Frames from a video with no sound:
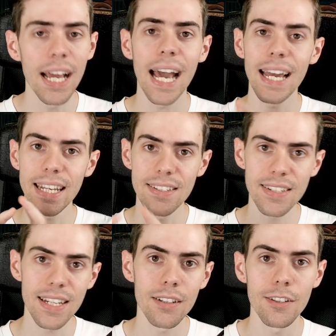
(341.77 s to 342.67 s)
and a
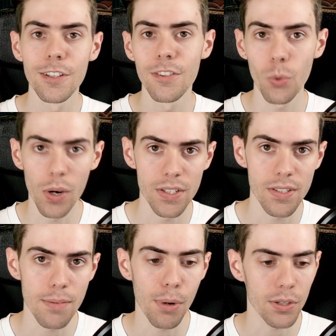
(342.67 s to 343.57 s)
skill, the ones
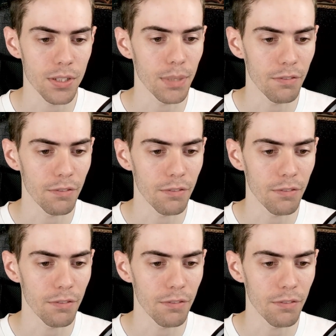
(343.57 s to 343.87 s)
at the bottom.